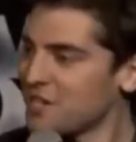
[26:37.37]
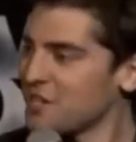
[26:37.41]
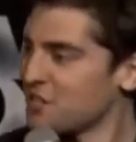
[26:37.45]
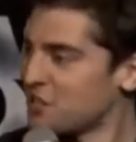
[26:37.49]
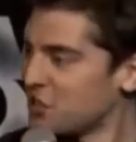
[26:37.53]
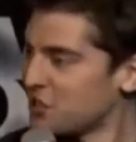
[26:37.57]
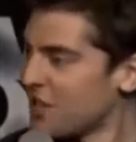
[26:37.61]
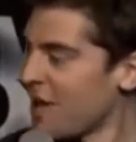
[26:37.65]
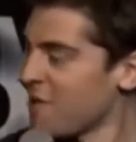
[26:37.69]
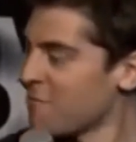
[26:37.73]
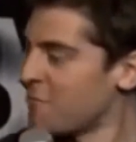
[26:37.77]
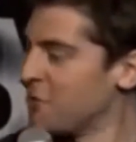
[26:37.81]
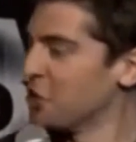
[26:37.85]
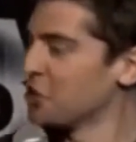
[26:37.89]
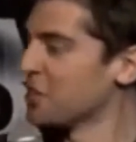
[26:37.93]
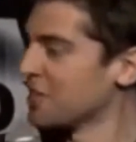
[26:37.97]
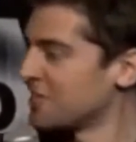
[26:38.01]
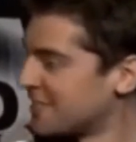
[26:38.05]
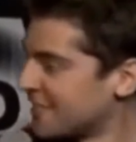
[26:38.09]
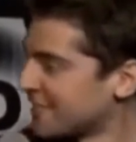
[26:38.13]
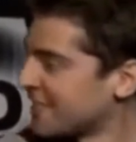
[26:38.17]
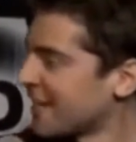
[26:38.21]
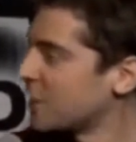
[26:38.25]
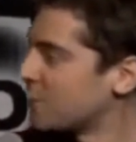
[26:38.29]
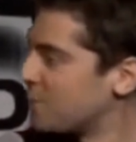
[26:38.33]
Just have
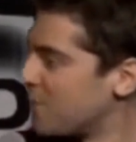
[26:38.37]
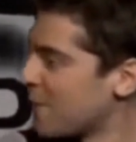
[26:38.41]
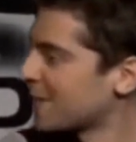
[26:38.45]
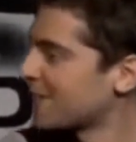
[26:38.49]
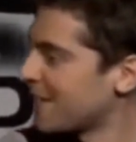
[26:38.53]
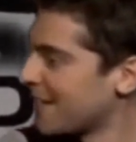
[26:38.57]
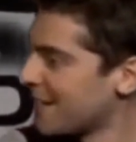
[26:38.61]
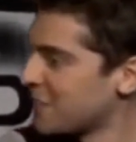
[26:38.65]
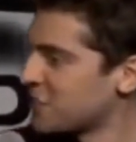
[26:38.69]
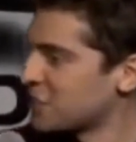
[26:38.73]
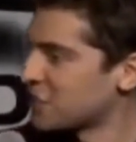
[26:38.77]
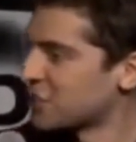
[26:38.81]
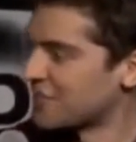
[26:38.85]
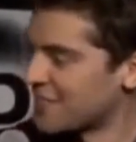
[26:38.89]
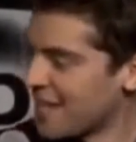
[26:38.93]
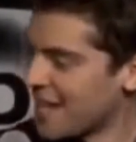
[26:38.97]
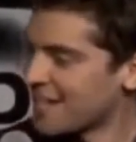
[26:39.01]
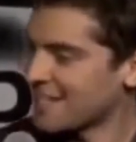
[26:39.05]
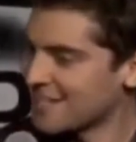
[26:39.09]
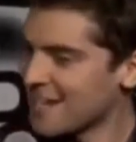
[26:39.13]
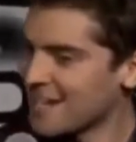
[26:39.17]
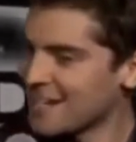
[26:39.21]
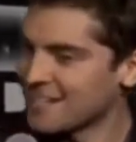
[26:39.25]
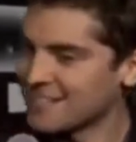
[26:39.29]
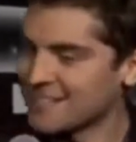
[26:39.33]
realistic expectations.
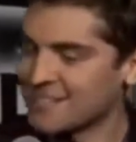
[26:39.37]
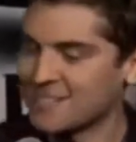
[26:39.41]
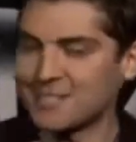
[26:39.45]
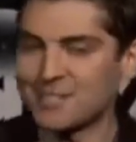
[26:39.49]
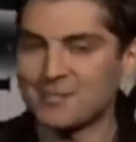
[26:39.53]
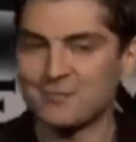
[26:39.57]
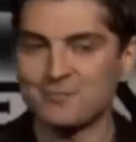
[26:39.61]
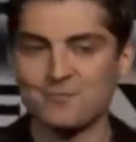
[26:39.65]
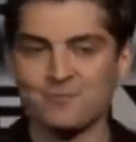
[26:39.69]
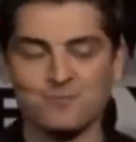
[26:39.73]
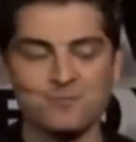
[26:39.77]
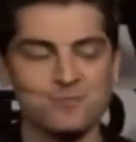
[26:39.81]
That's nice.